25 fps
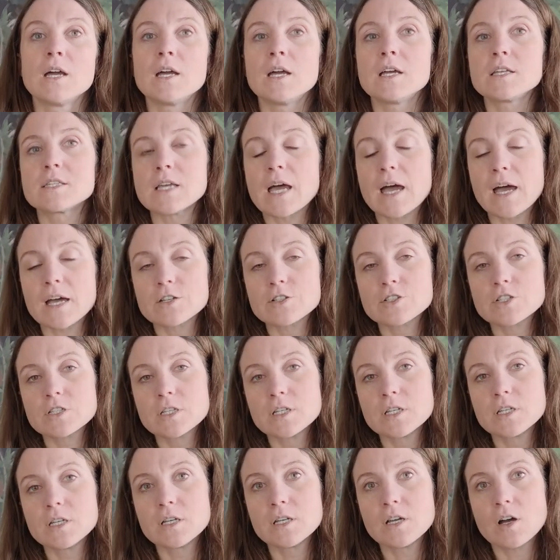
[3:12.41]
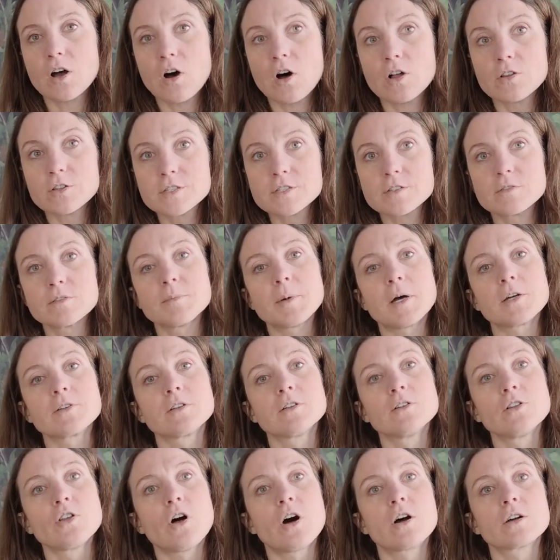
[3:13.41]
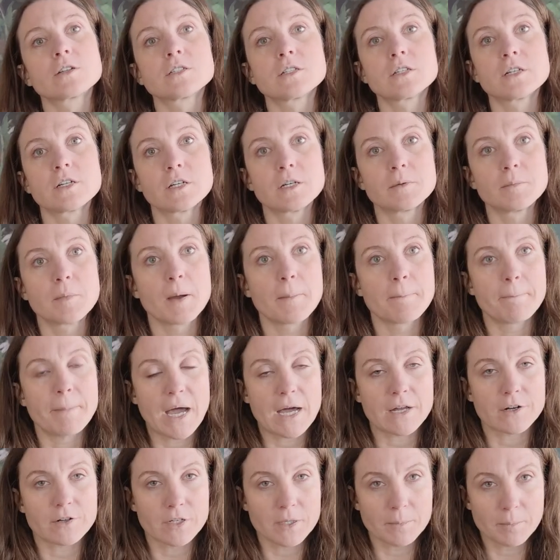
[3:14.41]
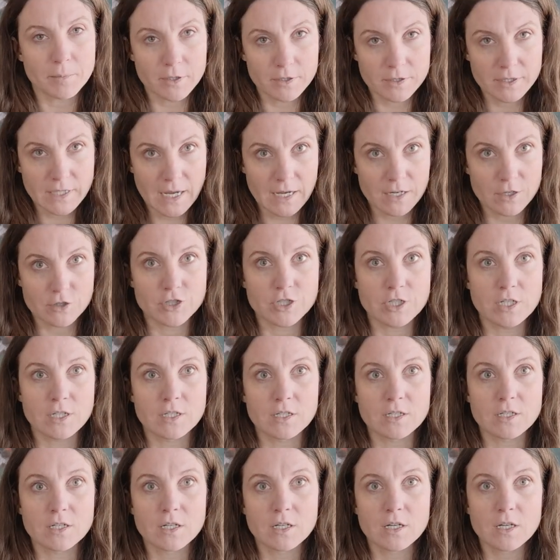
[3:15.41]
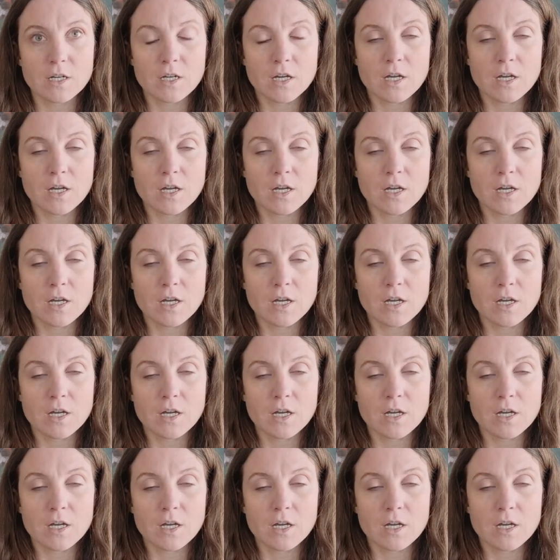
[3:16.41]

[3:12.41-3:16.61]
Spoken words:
It's actually also about the long-term battery protection.